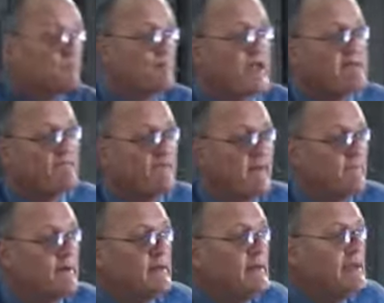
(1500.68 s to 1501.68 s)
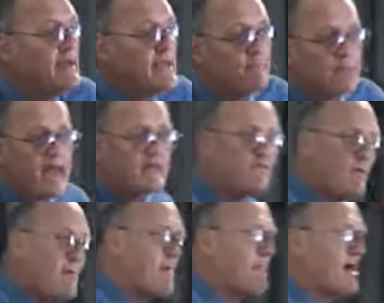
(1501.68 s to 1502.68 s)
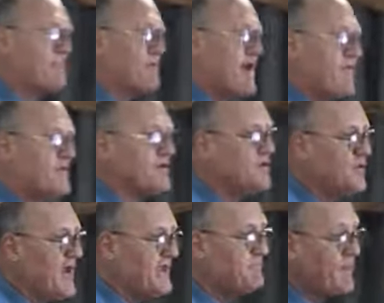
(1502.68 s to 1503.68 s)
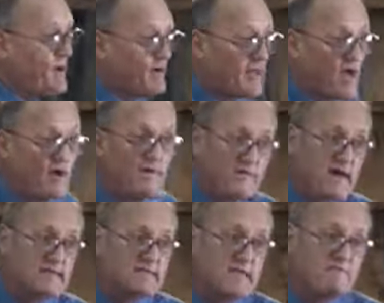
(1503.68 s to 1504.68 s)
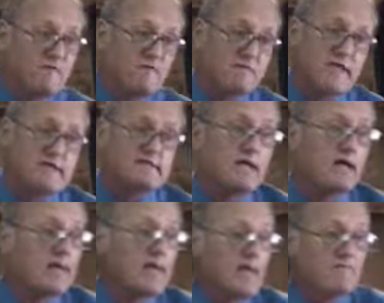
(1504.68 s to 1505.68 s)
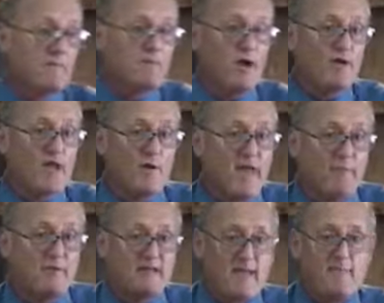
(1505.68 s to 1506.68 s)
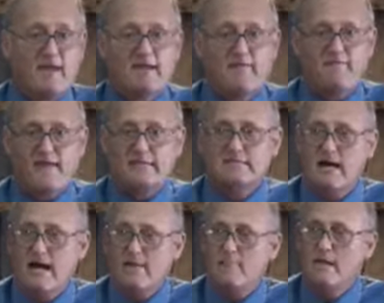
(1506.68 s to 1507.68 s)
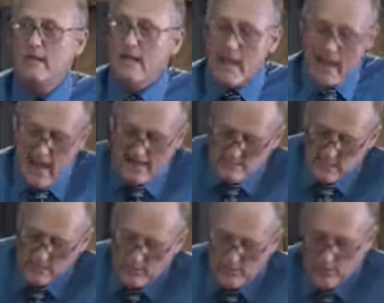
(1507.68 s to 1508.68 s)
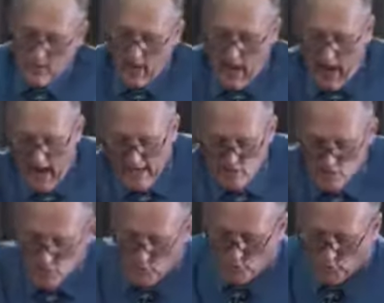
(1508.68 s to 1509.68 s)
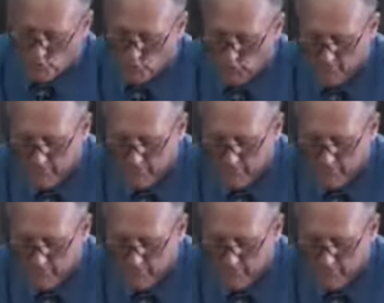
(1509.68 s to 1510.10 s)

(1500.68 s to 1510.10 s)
pray for them. He prayed for my brother who had polio in the 1950s, in the polio epidemic at that time. And so I knew